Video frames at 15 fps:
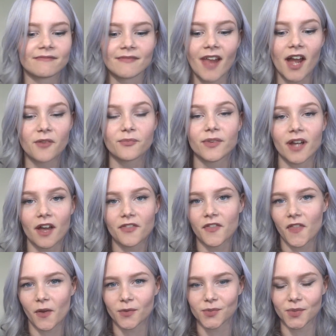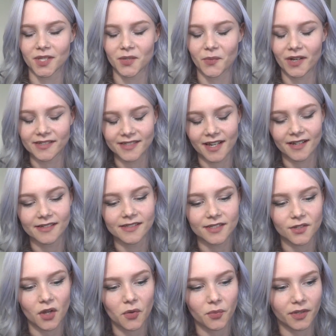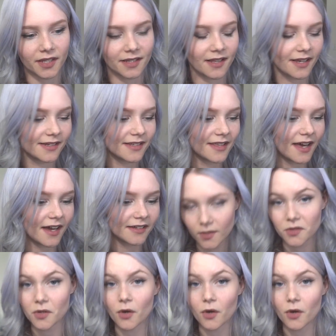I thought that was really well done. So I really liked that.